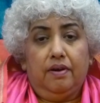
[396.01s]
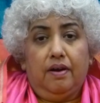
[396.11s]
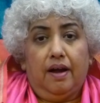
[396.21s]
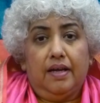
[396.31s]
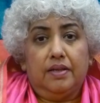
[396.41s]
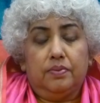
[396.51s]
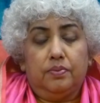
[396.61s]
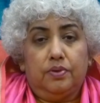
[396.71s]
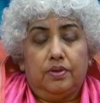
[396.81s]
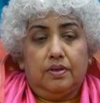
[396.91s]
her eyes
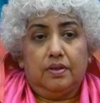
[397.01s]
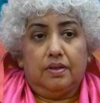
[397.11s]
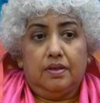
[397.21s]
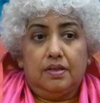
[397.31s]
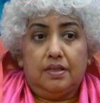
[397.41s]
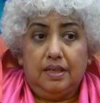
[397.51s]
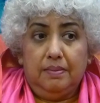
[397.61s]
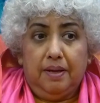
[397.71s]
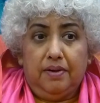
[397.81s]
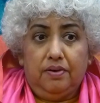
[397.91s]
would see
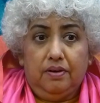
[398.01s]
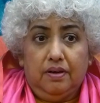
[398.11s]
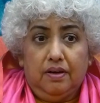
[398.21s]
better.